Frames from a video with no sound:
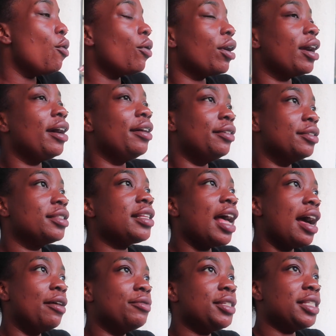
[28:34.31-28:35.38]
Or else
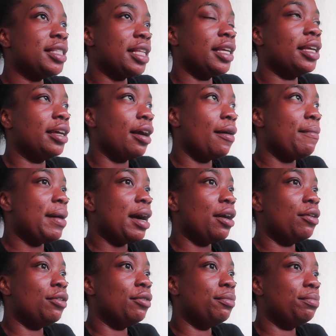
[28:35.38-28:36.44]
I was thinking
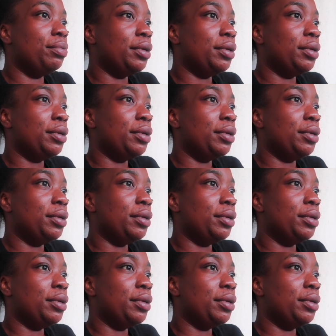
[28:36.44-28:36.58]
about